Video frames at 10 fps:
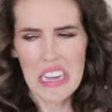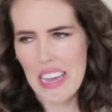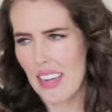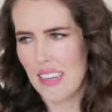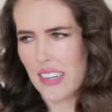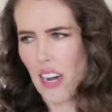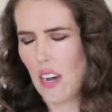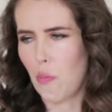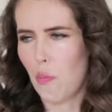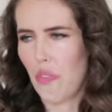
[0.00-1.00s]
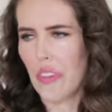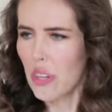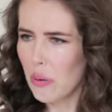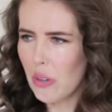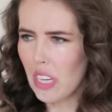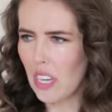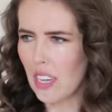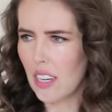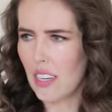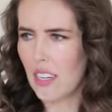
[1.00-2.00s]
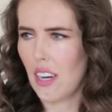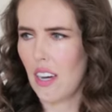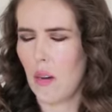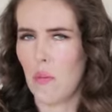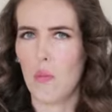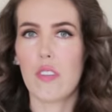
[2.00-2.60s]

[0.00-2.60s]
and um, Louis um,